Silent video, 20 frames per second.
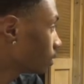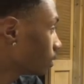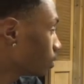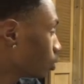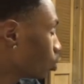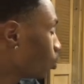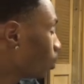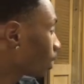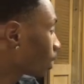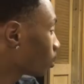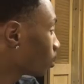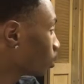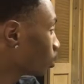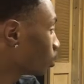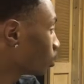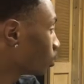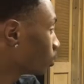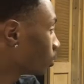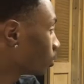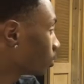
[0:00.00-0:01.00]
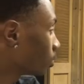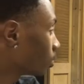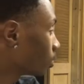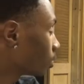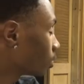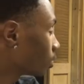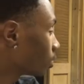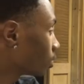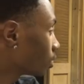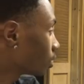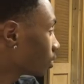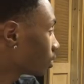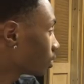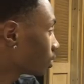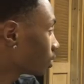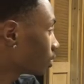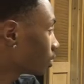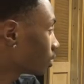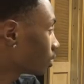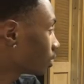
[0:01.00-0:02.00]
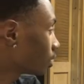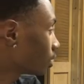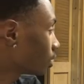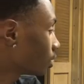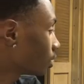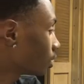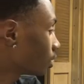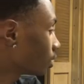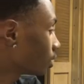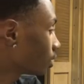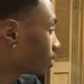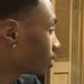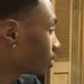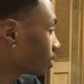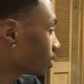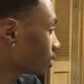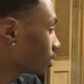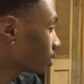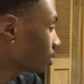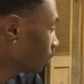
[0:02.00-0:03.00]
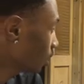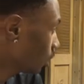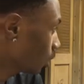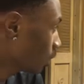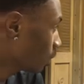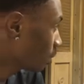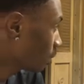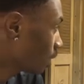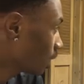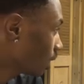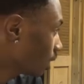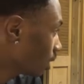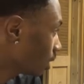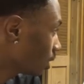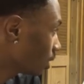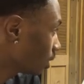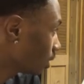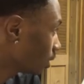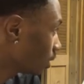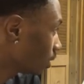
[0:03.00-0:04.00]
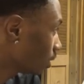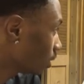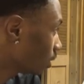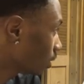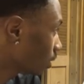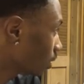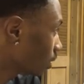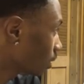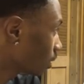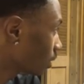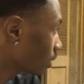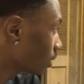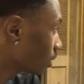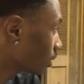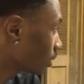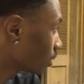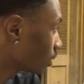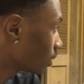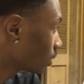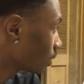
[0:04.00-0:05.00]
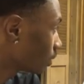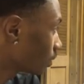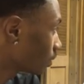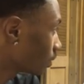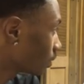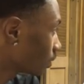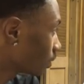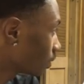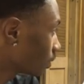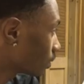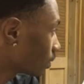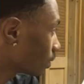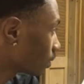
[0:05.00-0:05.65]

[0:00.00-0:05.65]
Who about to move? You. No, I'm not. Yes, you are, cause you're right in my spot.